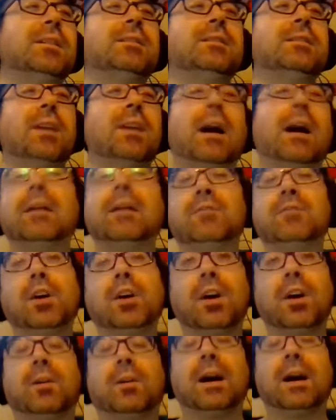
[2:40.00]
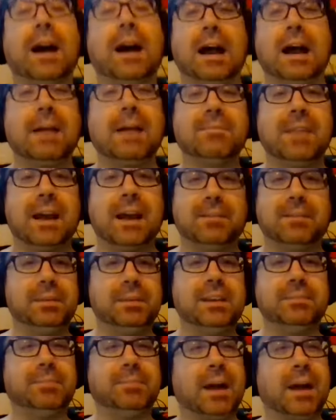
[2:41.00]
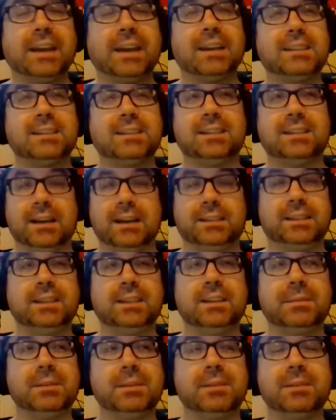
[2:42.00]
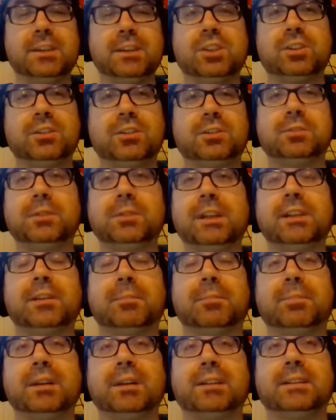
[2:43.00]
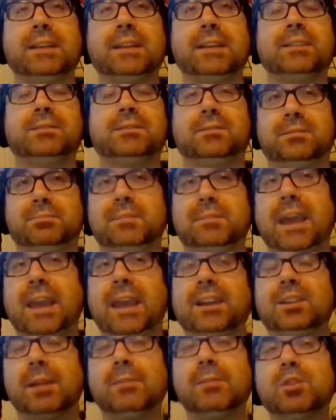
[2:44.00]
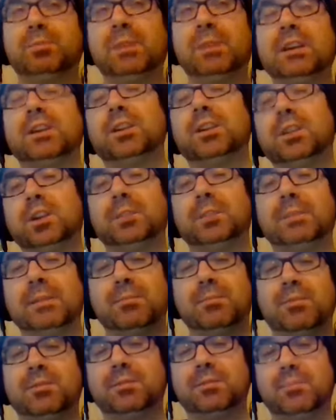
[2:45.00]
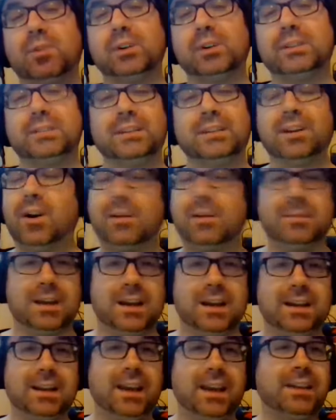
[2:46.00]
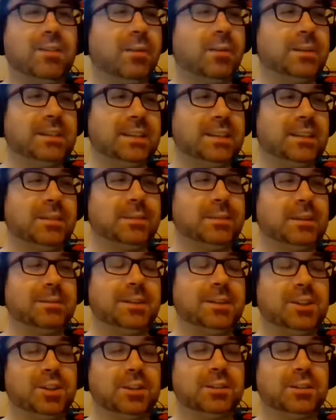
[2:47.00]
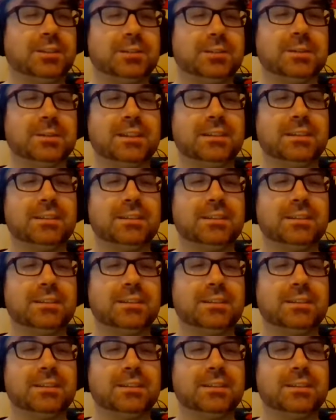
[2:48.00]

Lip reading: Yeah, no. I'm not being biased. I say WWE shouldn't do it either, but AEW is being a little bit more. No, I'm not. I always said WWE shouldn't do it.